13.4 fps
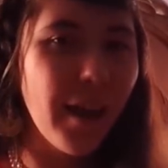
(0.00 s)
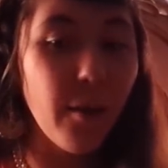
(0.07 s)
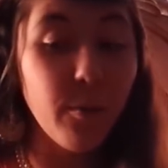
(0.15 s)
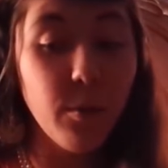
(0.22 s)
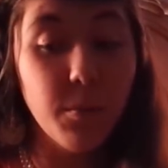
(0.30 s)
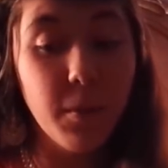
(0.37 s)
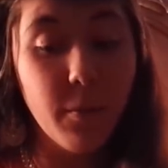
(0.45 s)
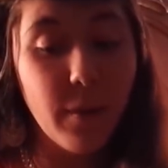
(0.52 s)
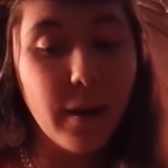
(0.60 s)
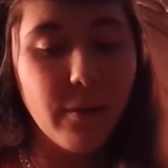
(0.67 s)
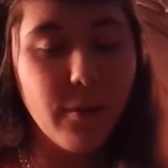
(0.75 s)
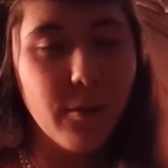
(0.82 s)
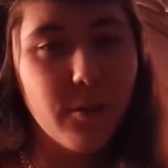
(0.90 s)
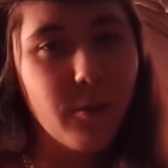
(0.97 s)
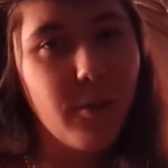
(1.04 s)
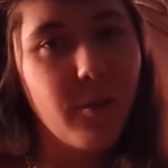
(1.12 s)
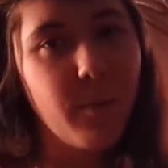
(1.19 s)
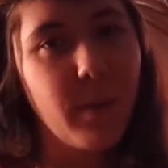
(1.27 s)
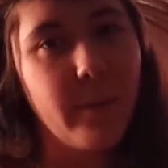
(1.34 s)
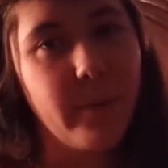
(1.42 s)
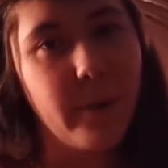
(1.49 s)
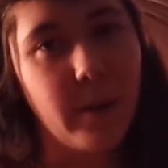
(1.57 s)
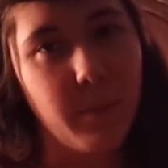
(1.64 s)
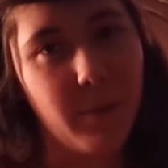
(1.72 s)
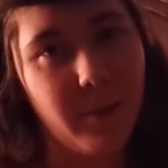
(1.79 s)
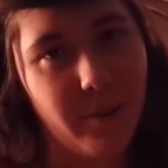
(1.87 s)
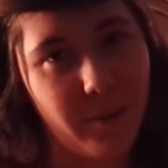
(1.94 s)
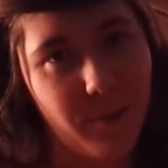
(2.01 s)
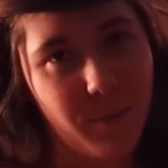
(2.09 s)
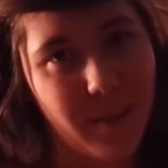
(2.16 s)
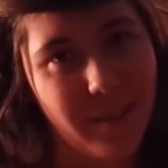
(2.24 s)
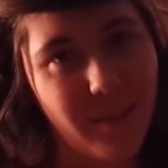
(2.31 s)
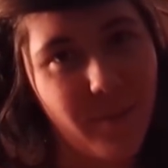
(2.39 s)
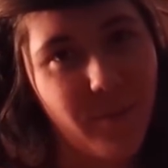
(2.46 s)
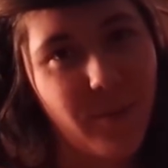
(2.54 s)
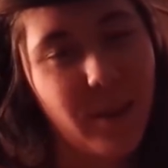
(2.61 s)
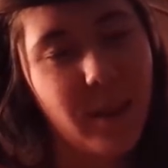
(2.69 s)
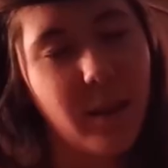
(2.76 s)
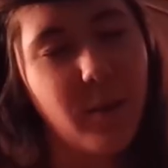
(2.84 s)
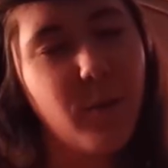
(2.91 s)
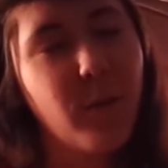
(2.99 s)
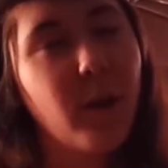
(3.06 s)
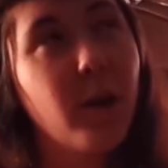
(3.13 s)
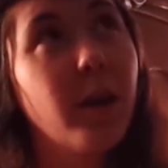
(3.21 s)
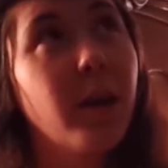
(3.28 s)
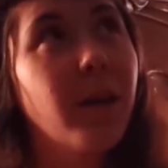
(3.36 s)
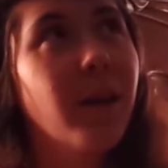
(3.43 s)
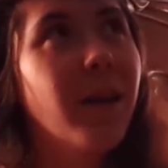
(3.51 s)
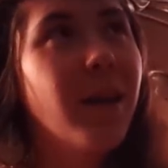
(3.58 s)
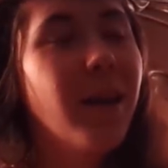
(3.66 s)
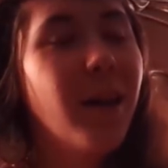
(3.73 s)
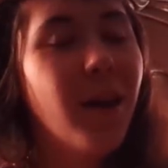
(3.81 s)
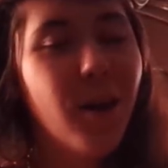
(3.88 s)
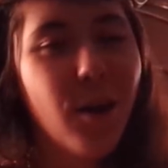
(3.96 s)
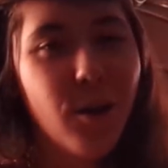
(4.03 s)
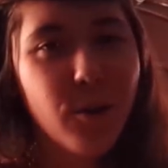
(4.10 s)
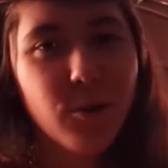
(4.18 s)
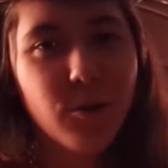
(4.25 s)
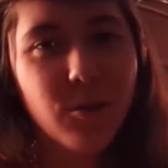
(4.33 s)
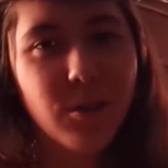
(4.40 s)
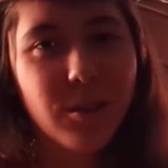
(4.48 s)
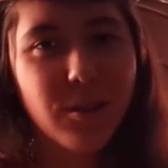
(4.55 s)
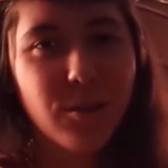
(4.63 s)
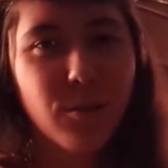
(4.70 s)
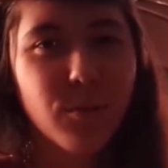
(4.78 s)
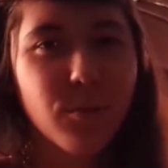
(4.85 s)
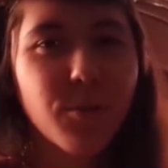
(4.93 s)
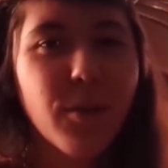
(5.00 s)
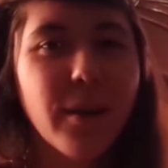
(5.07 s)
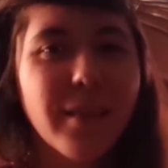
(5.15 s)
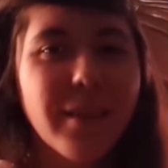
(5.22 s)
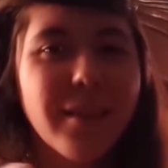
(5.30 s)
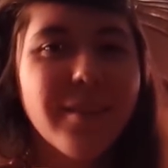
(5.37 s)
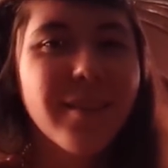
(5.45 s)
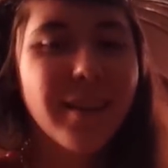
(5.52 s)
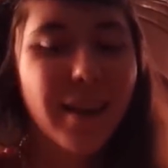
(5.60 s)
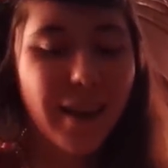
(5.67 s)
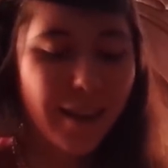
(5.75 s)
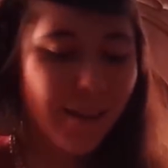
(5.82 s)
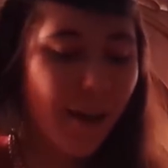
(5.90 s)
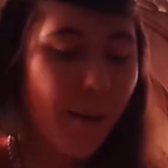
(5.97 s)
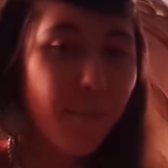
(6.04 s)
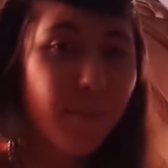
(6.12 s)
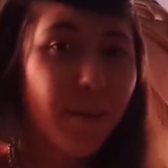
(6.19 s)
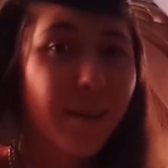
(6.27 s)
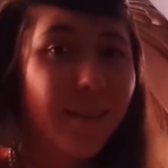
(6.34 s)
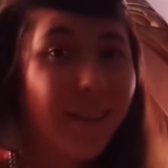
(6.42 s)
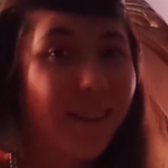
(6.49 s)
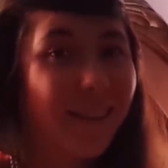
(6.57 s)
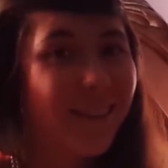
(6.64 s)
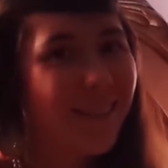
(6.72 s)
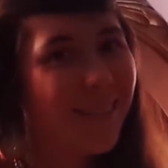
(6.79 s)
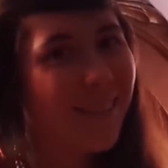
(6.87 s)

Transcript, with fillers: I would be wearing rose quartz, but I'm wearing pearls because I'm feeling very ocean friendly today. I miss it.